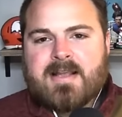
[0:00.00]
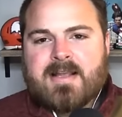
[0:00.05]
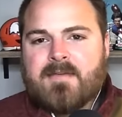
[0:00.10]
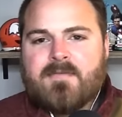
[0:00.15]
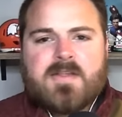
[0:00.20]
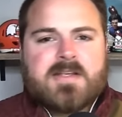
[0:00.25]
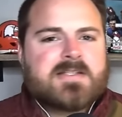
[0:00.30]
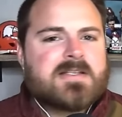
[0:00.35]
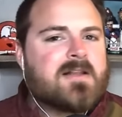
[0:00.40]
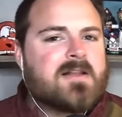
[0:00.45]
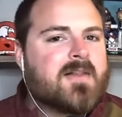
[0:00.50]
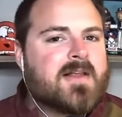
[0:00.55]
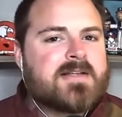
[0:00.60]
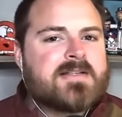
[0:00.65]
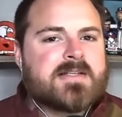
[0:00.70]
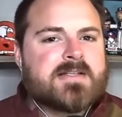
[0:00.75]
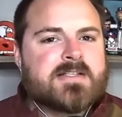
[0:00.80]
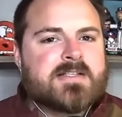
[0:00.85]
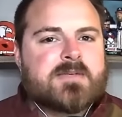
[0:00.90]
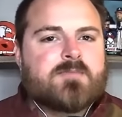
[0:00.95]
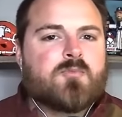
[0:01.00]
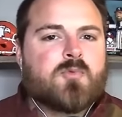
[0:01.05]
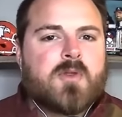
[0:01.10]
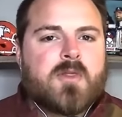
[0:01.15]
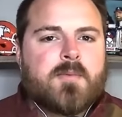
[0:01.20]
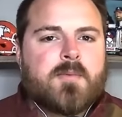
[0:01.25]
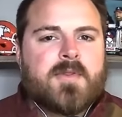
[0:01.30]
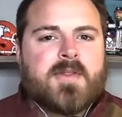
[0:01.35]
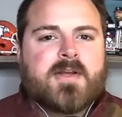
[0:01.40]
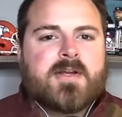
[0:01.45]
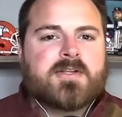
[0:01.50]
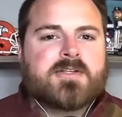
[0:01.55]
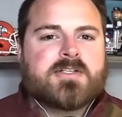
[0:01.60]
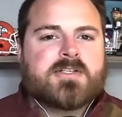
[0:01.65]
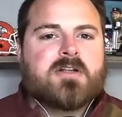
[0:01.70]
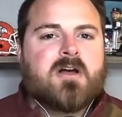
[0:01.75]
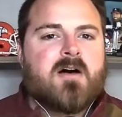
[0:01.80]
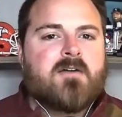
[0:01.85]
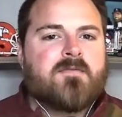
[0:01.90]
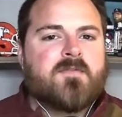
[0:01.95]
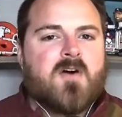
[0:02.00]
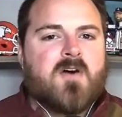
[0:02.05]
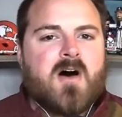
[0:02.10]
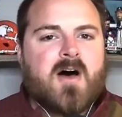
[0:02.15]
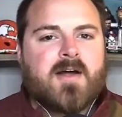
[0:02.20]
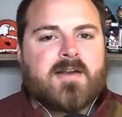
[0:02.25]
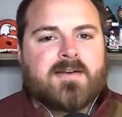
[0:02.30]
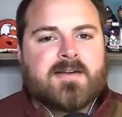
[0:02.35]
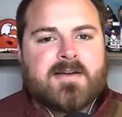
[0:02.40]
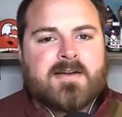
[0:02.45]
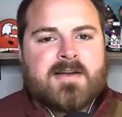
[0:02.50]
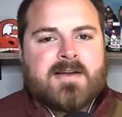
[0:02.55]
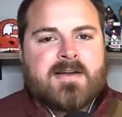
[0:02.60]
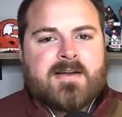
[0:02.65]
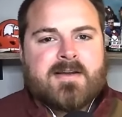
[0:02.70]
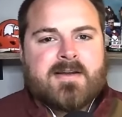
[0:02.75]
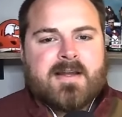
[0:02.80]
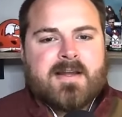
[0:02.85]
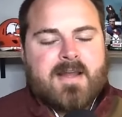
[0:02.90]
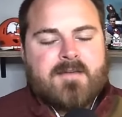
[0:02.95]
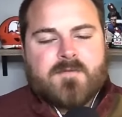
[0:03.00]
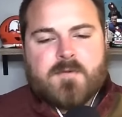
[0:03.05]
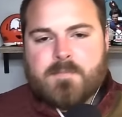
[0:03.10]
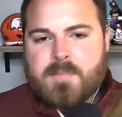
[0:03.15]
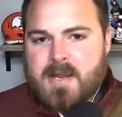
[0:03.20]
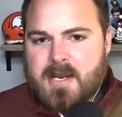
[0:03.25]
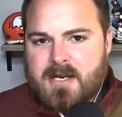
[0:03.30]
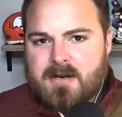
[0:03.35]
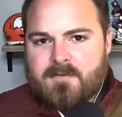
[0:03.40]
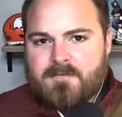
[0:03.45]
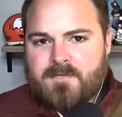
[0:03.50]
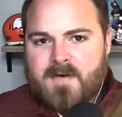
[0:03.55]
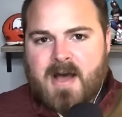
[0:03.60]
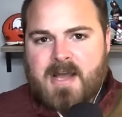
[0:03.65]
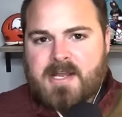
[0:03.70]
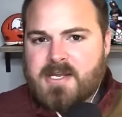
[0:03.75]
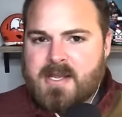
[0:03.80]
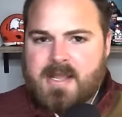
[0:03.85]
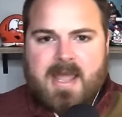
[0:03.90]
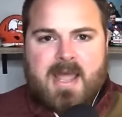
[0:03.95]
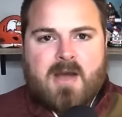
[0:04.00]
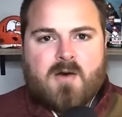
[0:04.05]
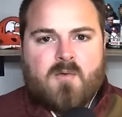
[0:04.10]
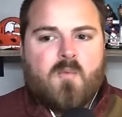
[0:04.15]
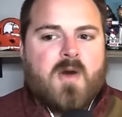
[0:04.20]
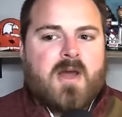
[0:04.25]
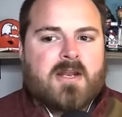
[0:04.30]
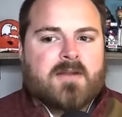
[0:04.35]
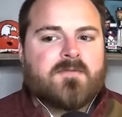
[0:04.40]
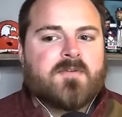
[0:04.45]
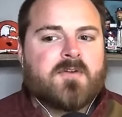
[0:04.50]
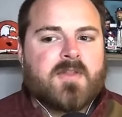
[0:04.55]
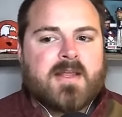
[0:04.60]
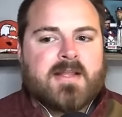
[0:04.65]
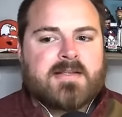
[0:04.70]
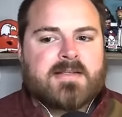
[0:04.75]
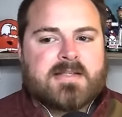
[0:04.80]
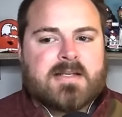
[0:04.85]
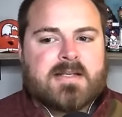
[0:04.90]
Give this a listen. Some really, really good stuff on if you're picking a fight, you can't win if you're the